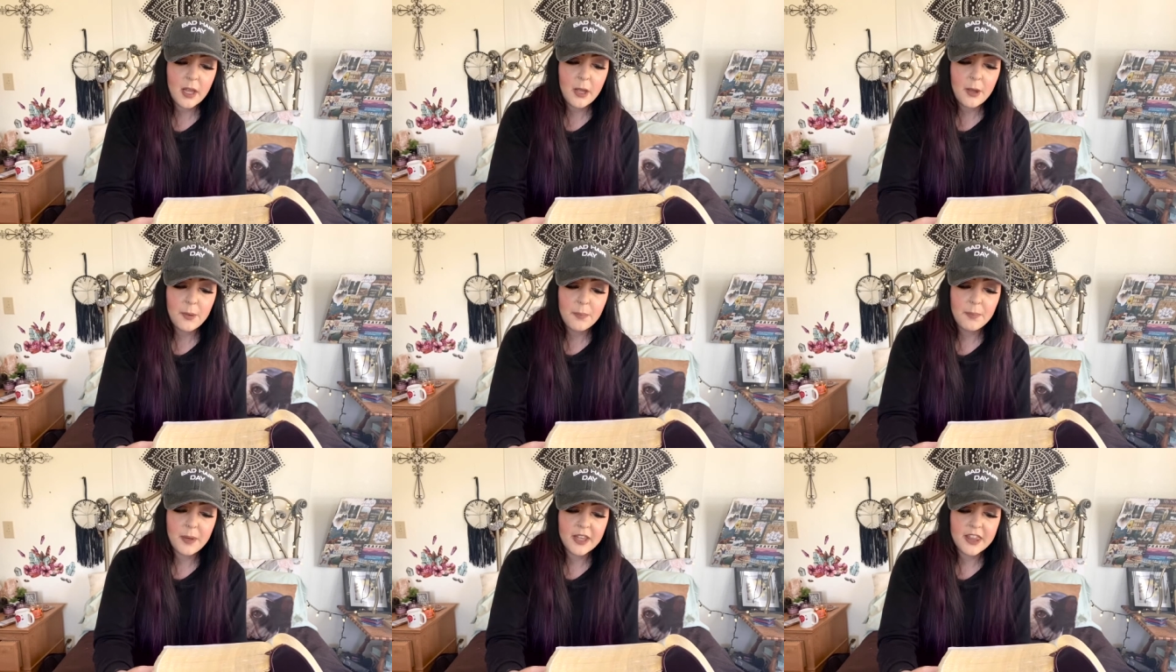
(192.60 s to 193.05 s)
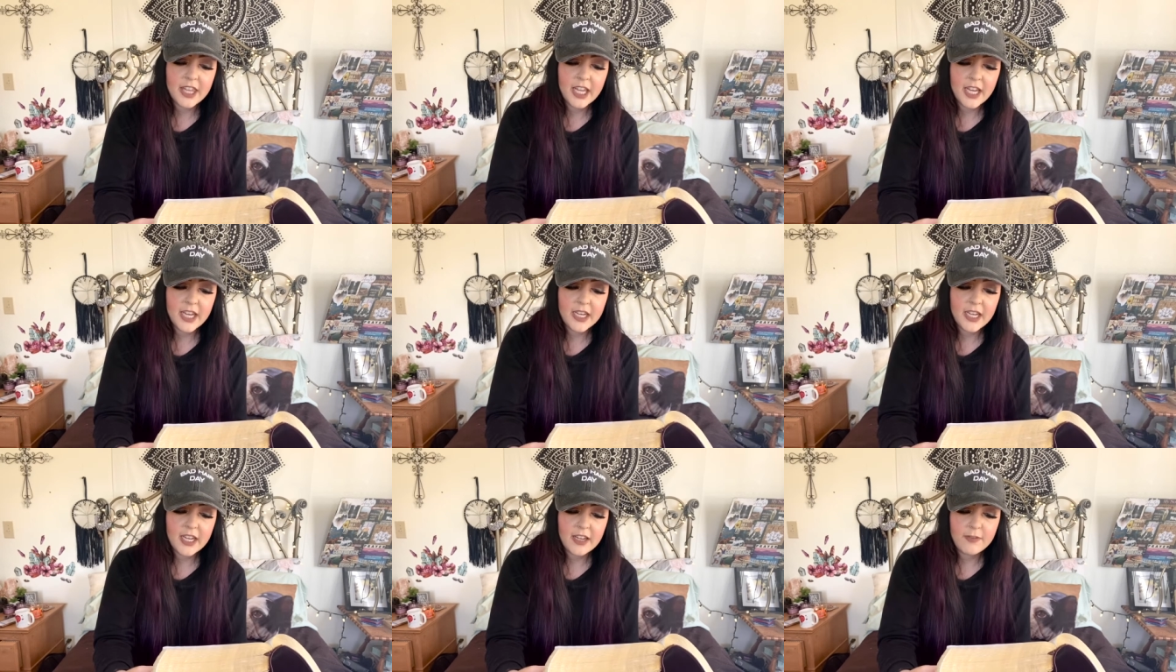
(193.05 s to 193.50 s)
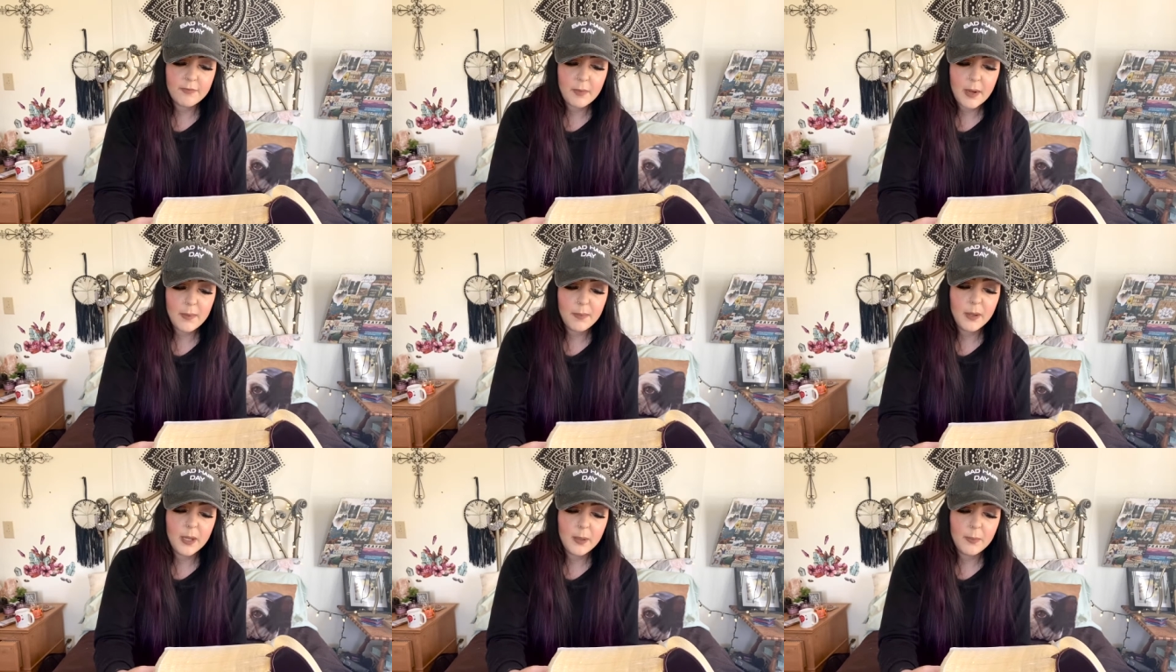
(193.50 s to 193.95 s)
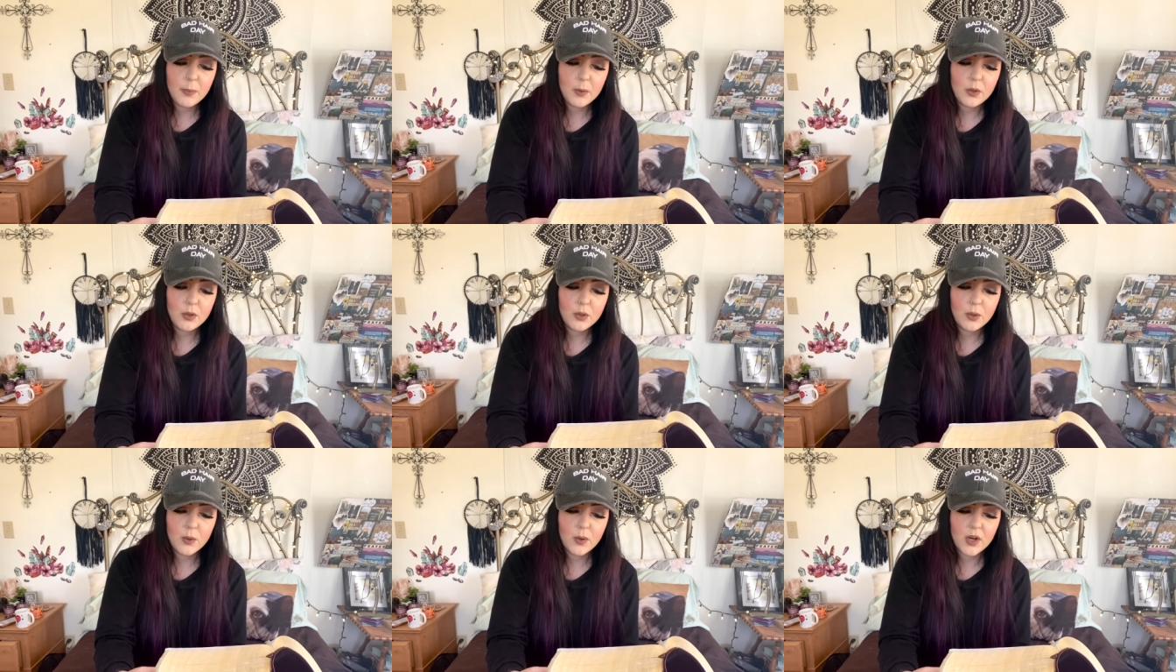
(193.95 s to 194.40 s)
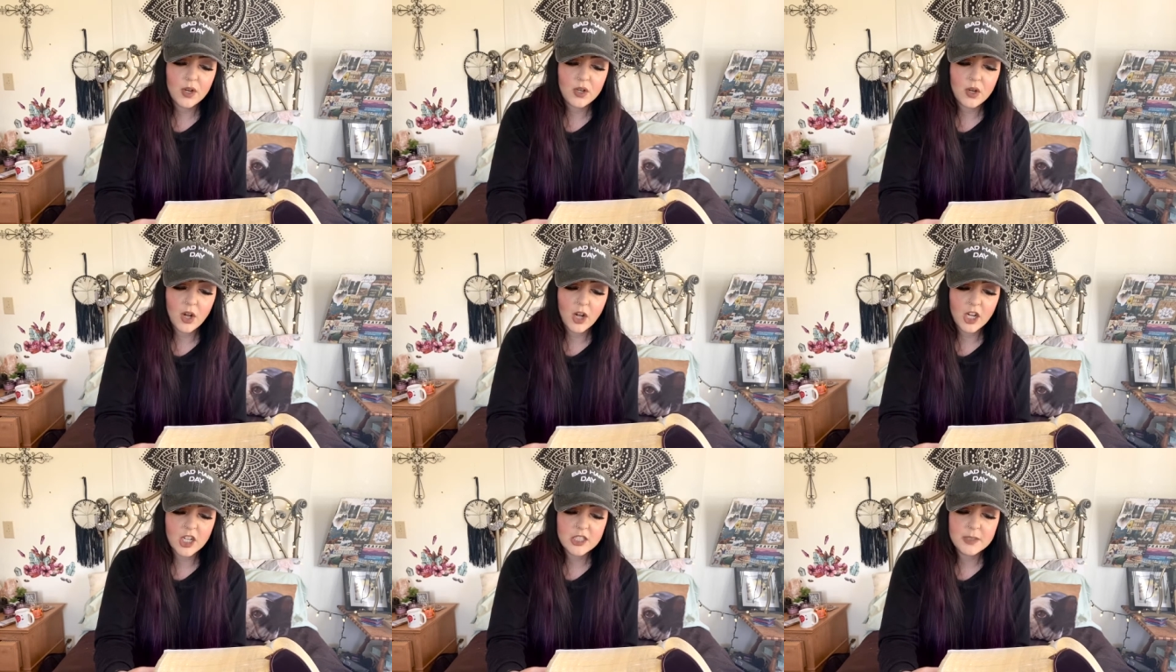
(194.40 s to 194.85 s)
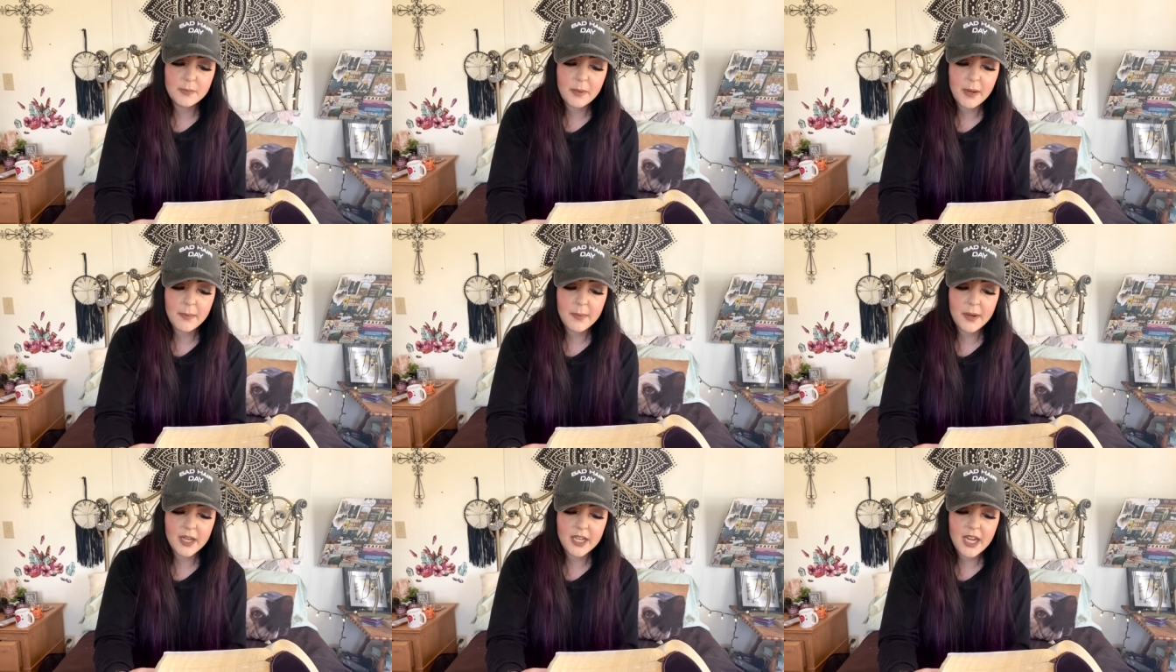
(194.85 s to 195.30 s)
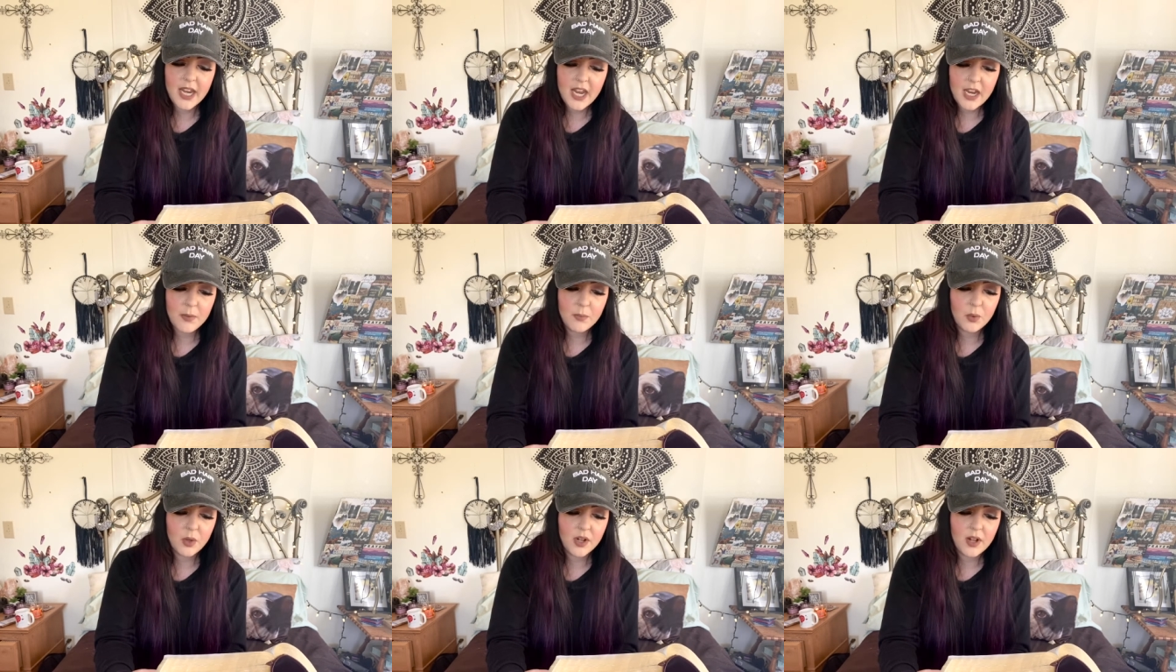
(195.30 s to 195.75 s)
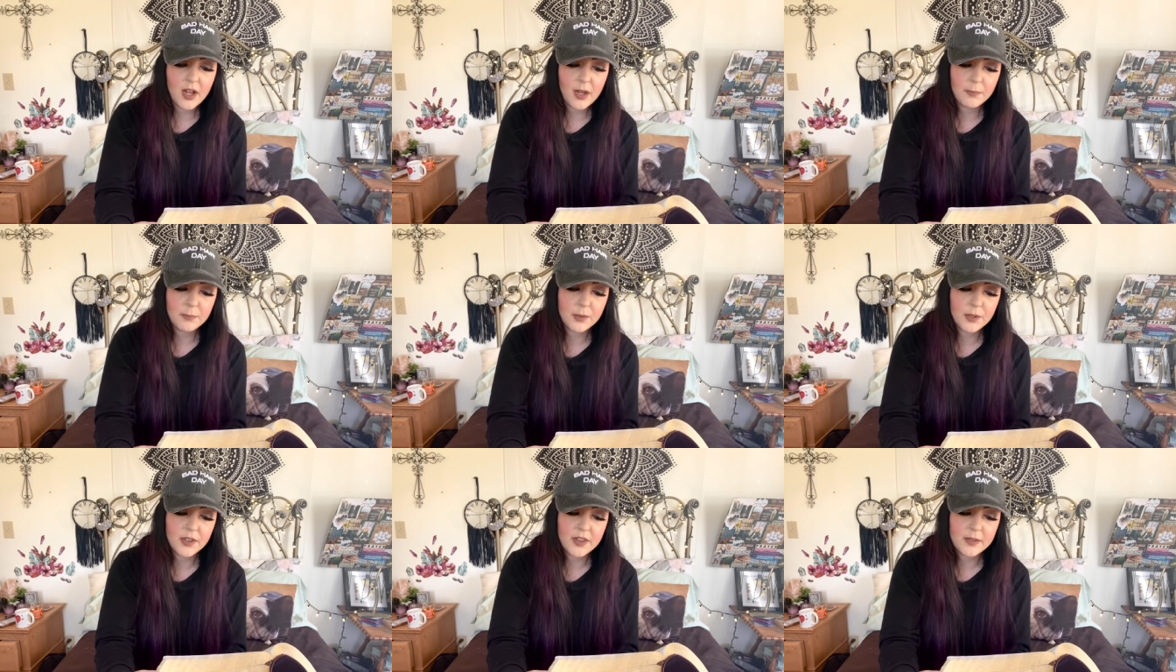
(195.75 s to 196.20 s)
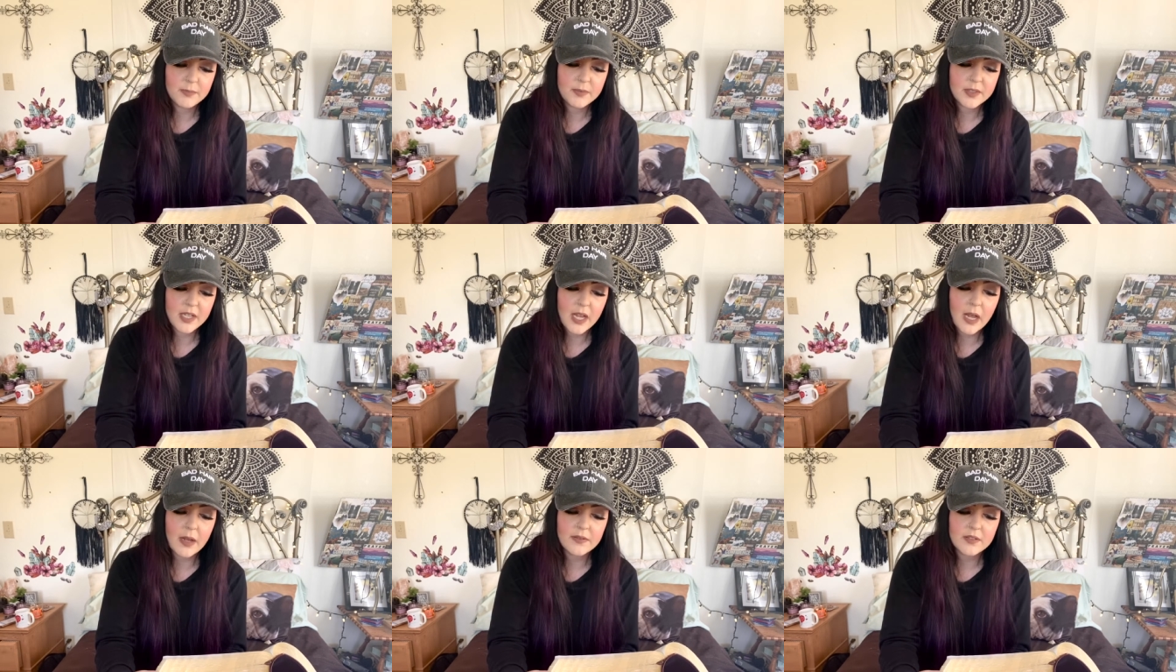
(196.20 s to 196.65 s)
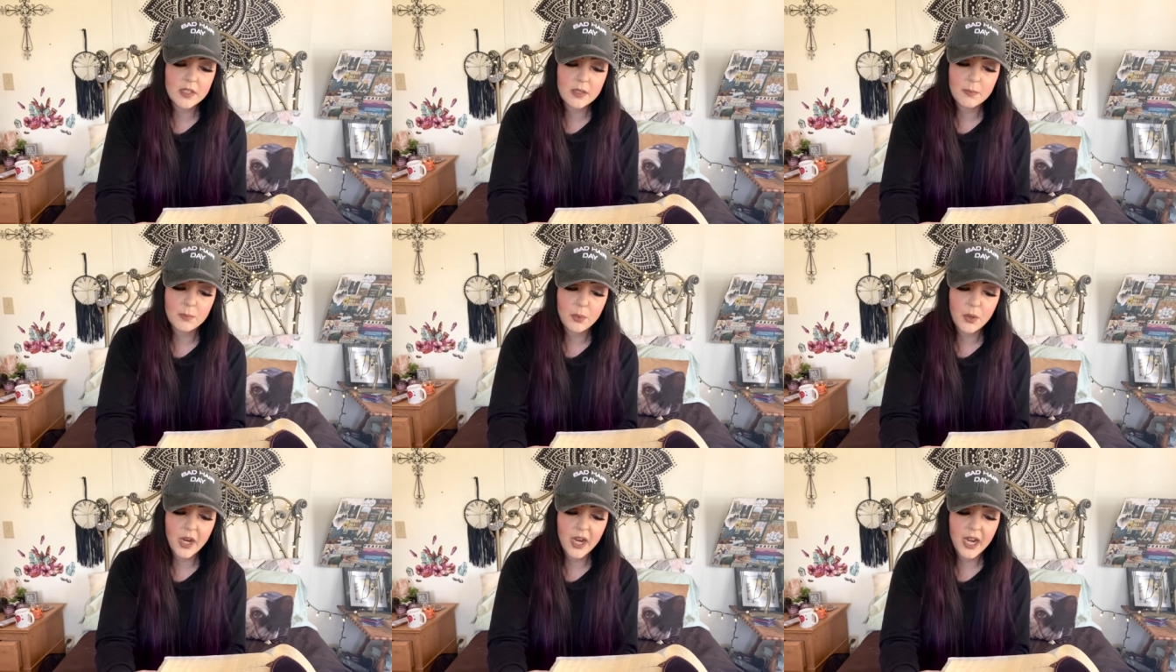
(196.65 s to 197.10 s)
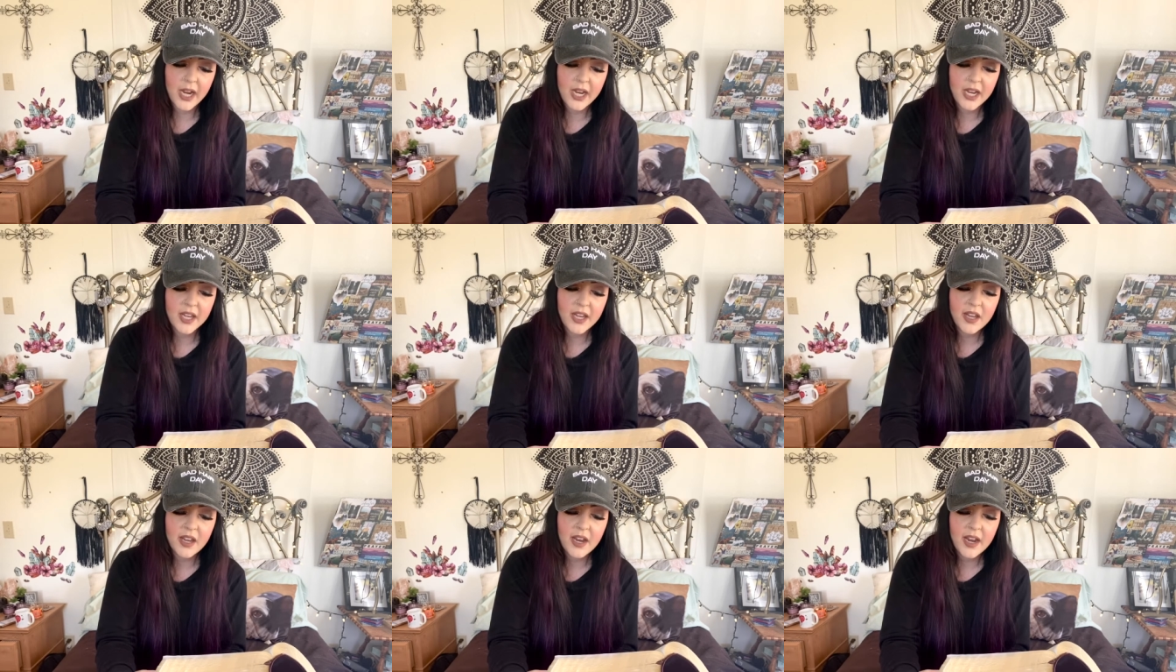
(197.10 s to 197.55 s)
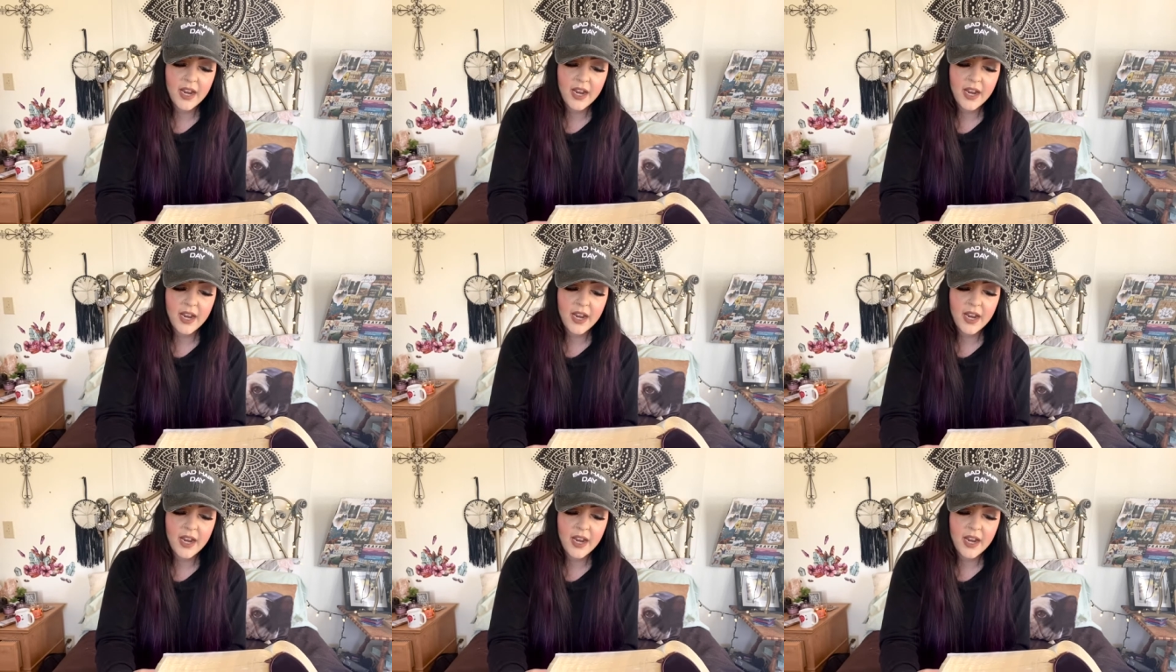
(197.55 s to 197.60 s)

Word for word: But then, if my people who are called by my name will humble themselves and pray